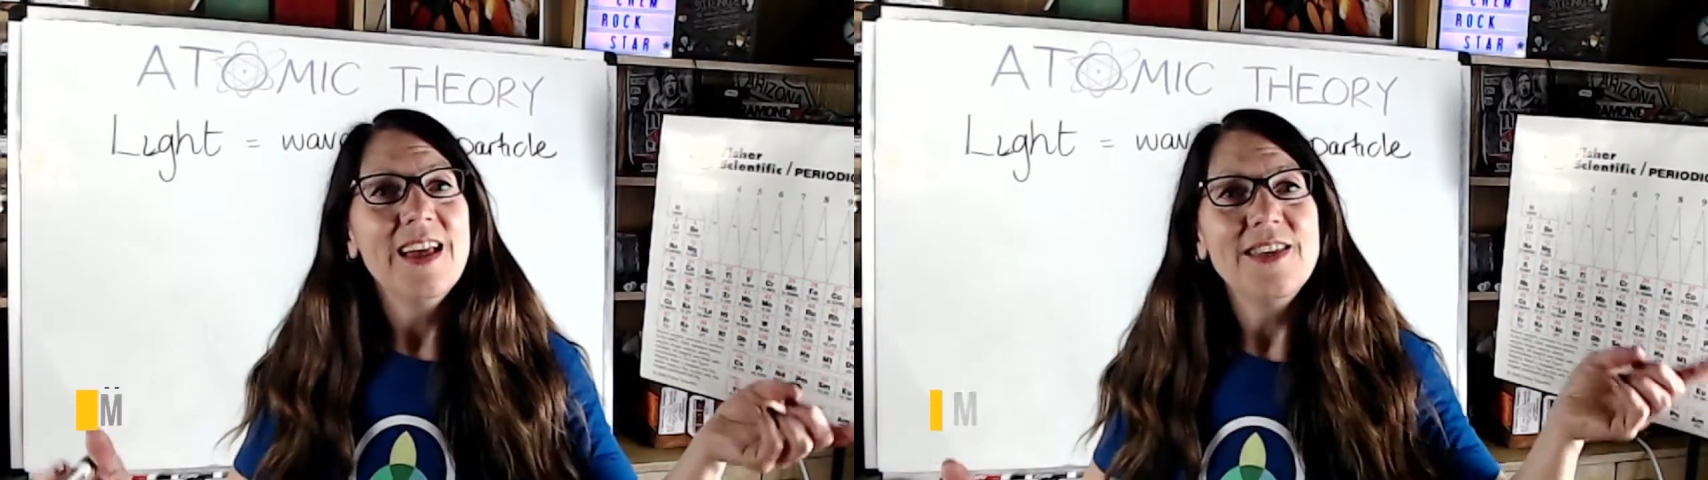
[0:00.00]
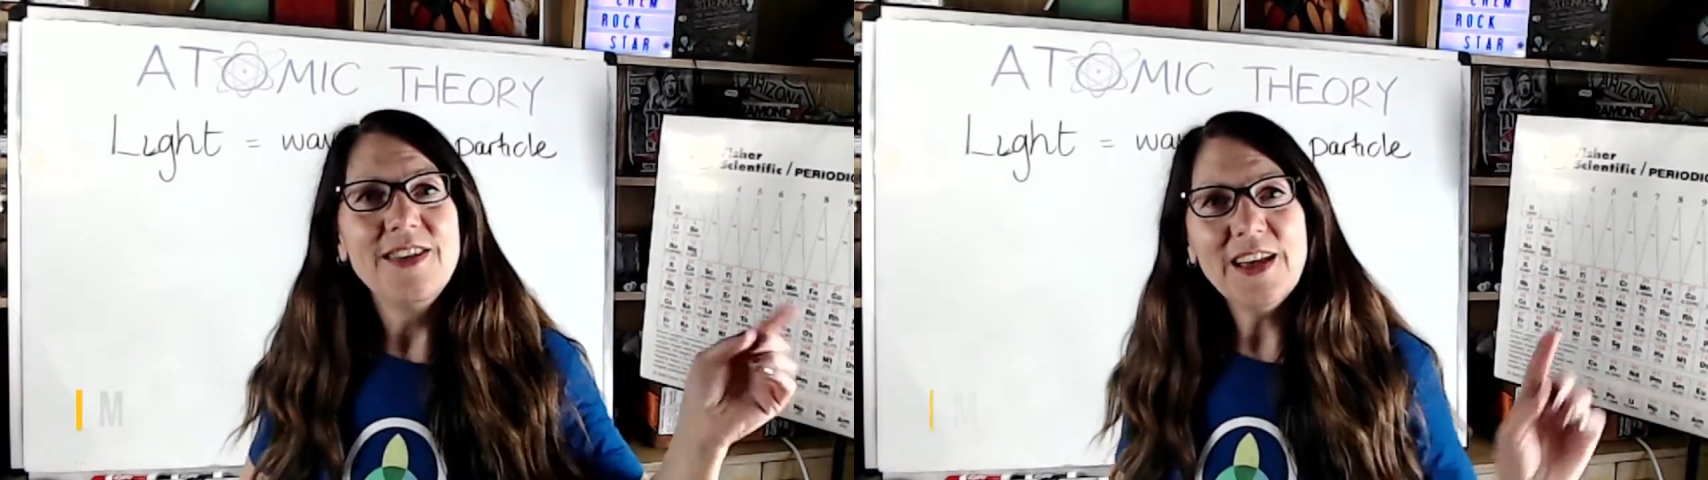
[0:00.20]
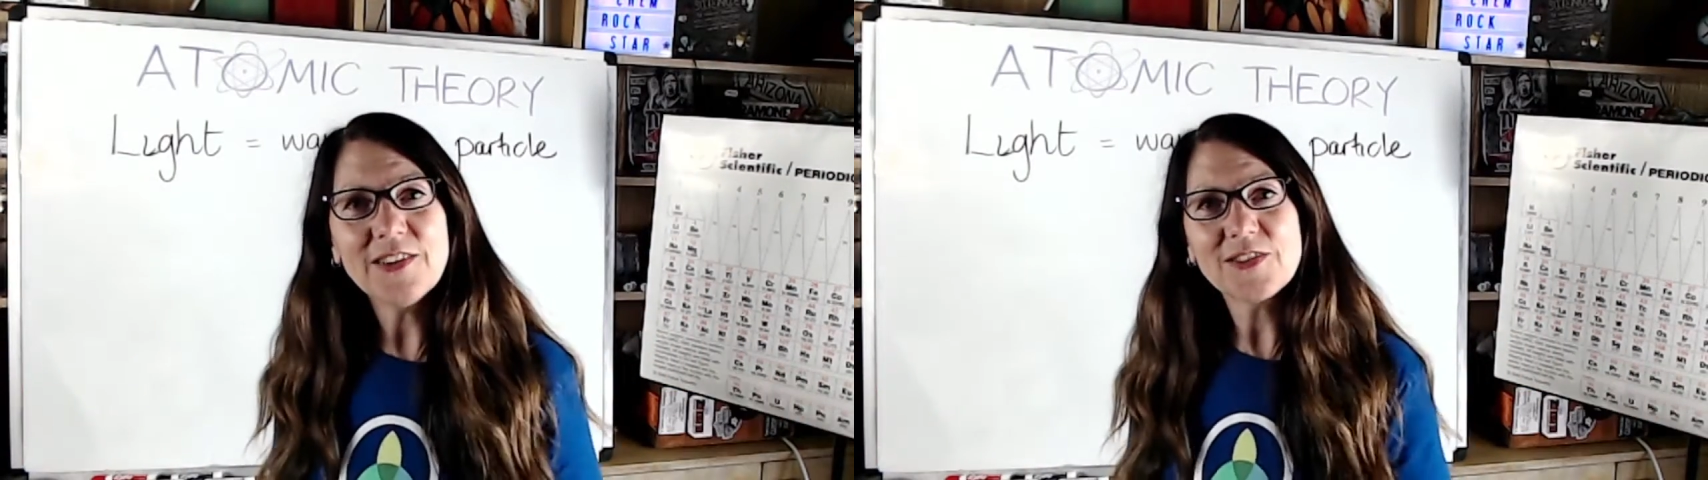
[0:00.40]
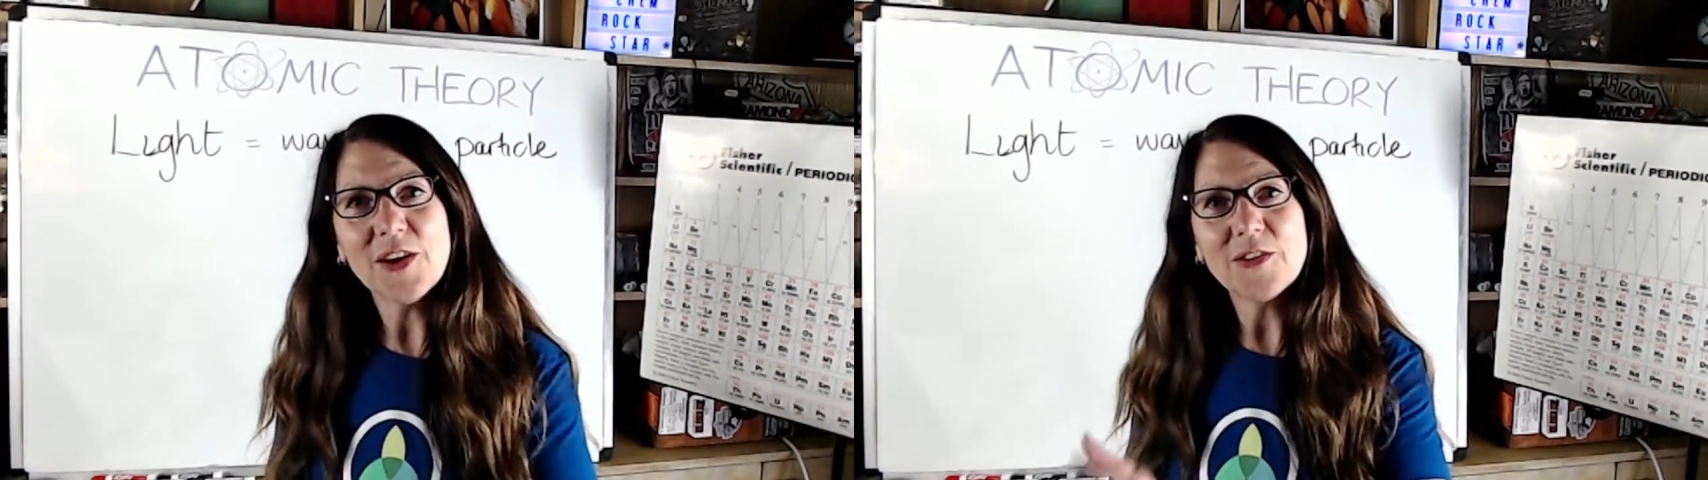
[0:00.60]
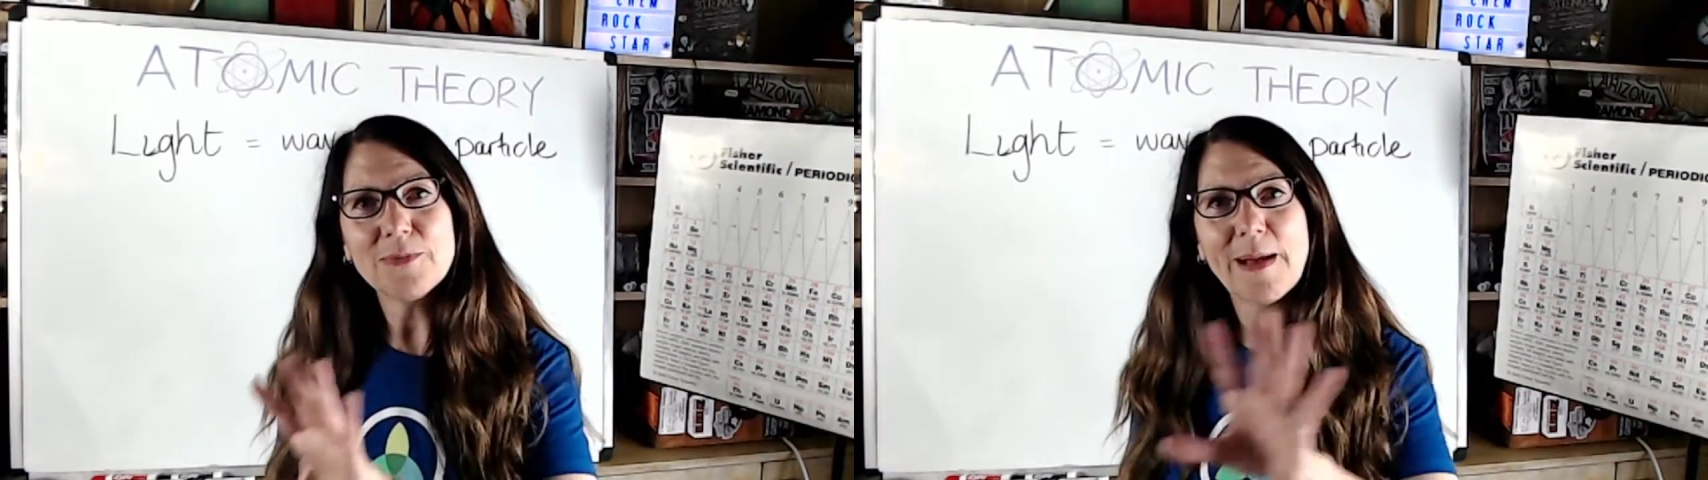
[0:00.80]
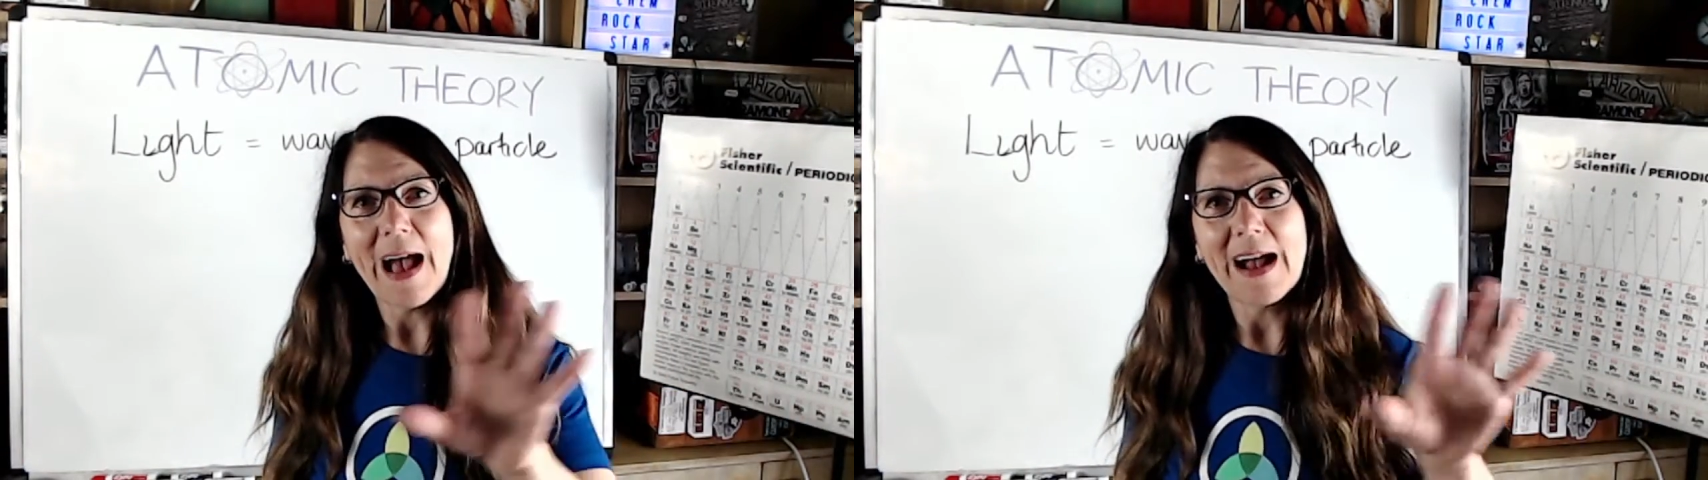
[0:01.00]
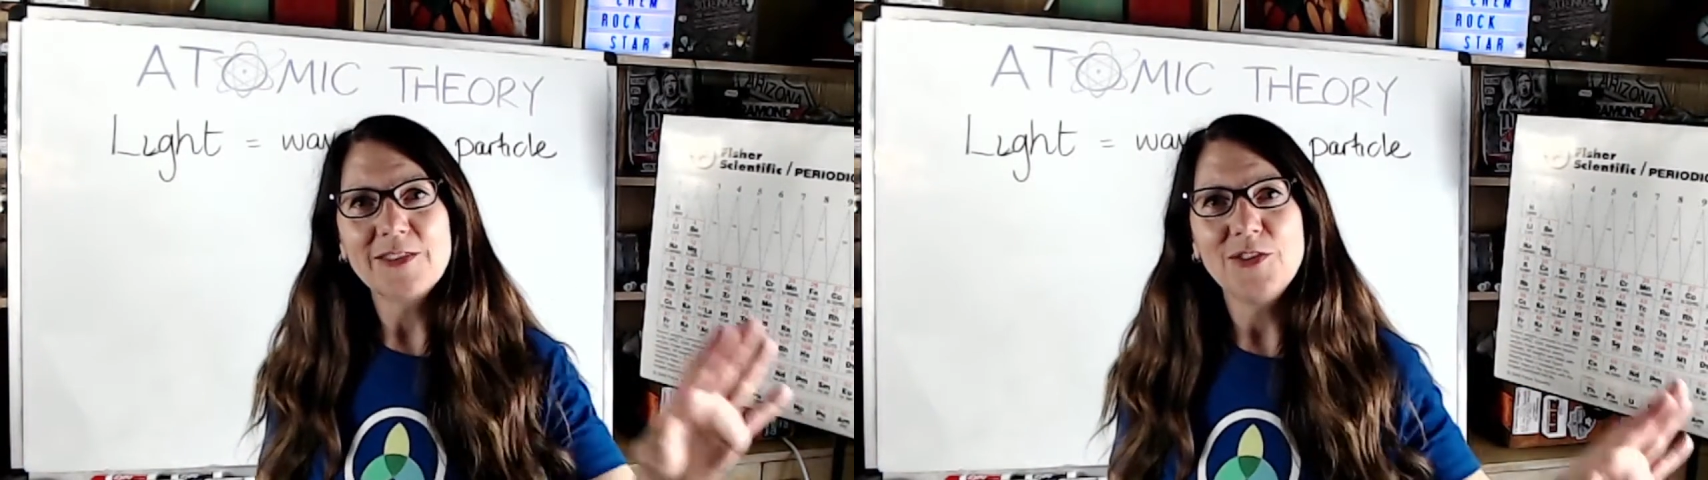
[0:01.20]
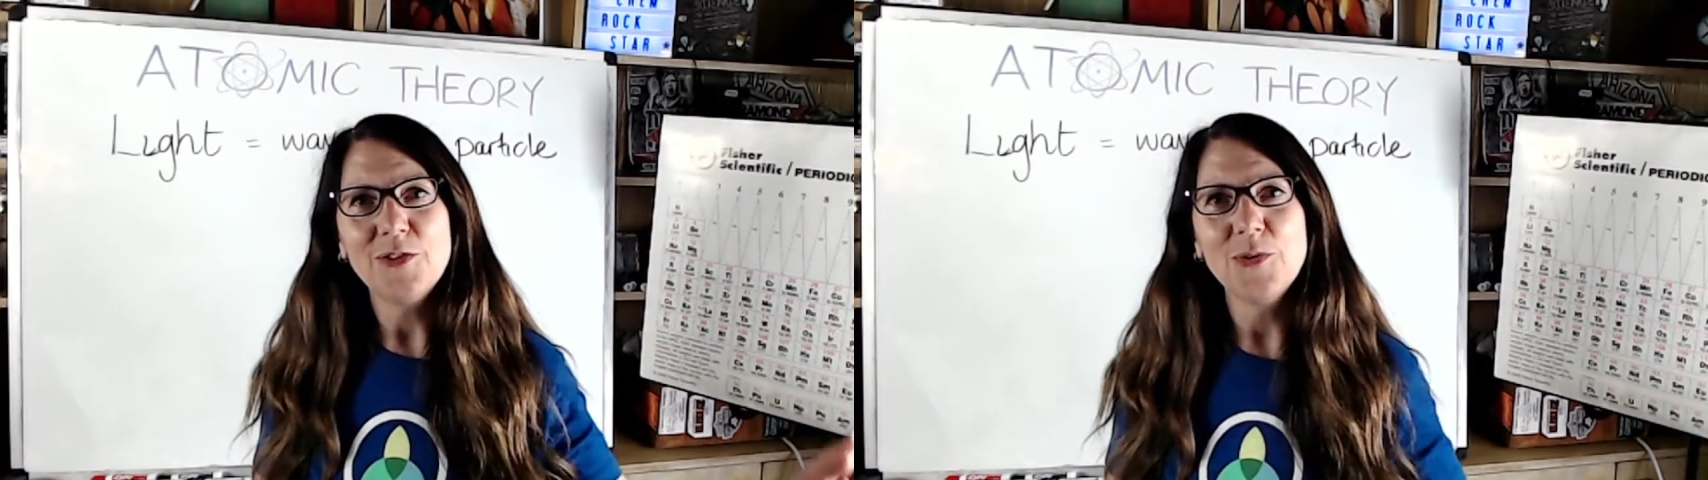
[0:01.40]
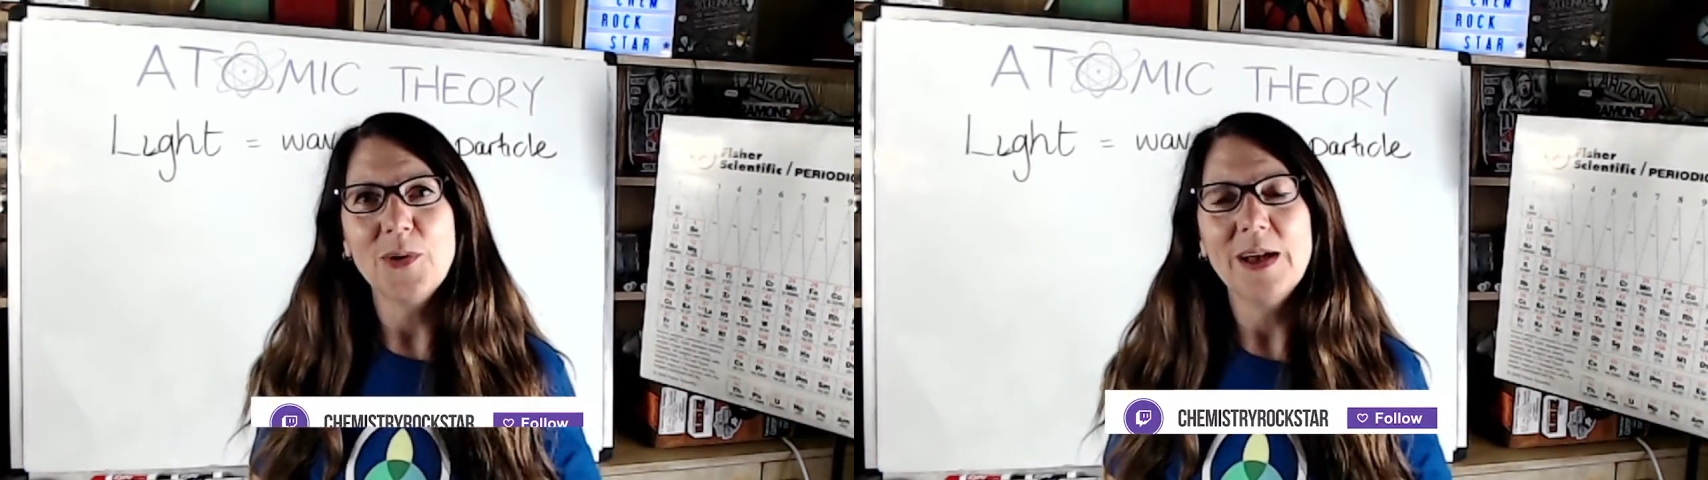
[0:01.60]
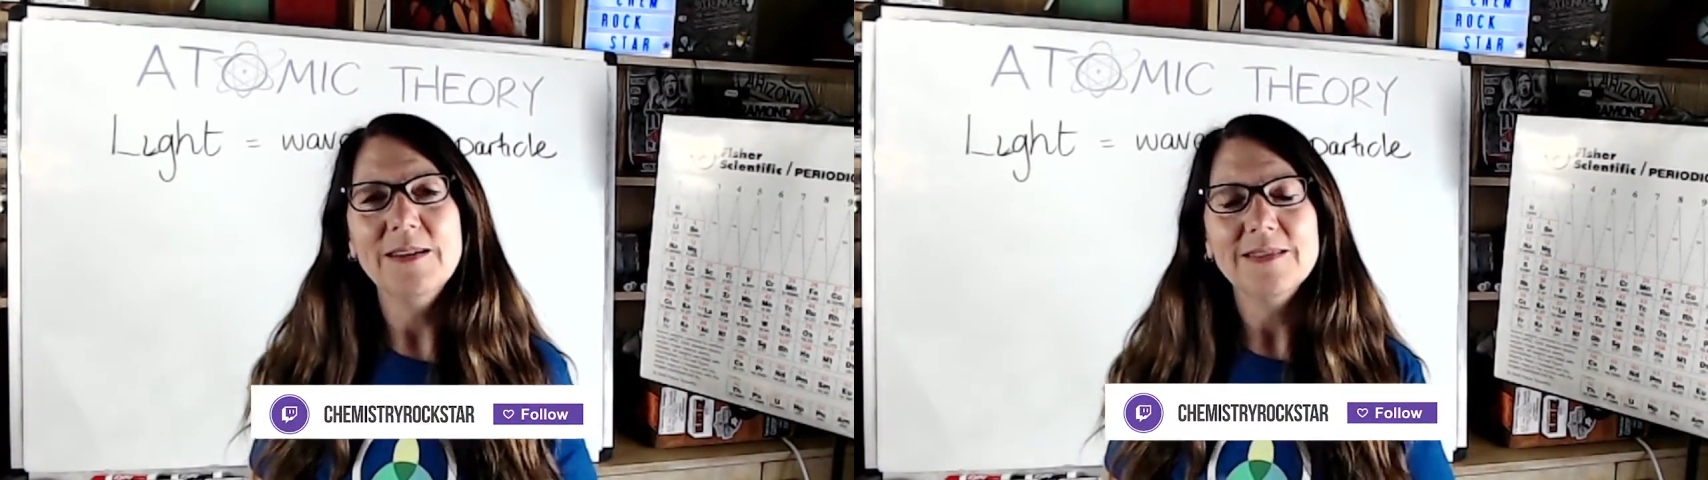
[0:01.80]
This goes back
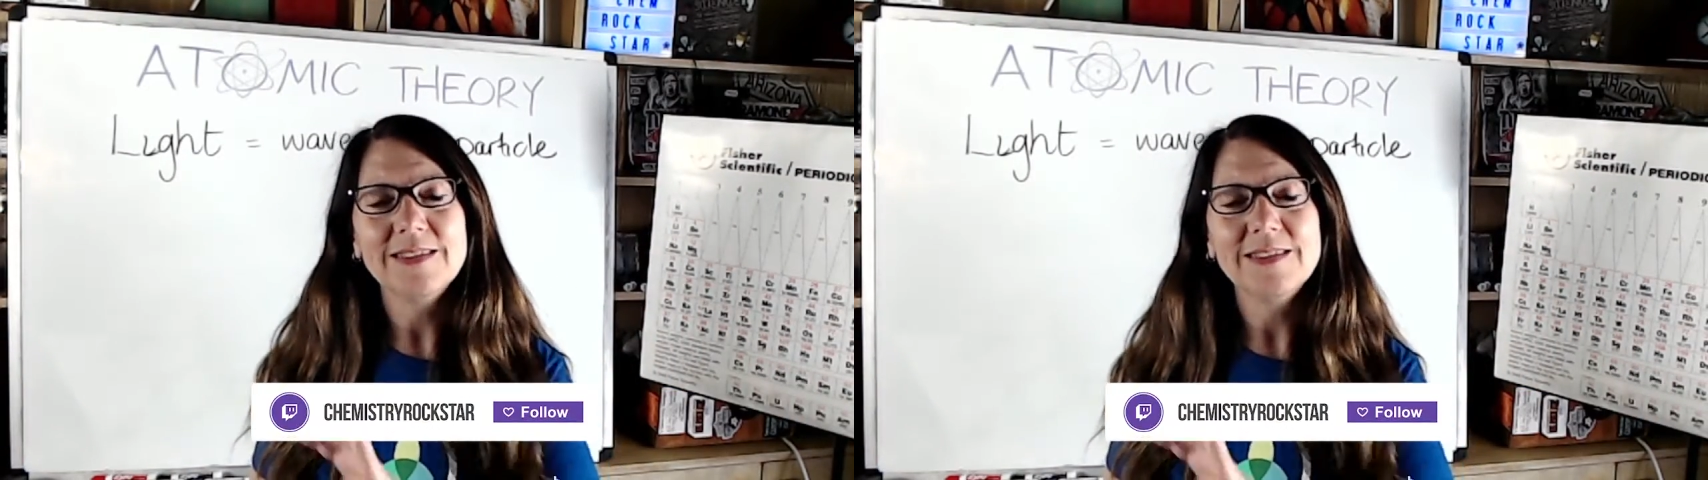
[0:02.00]
to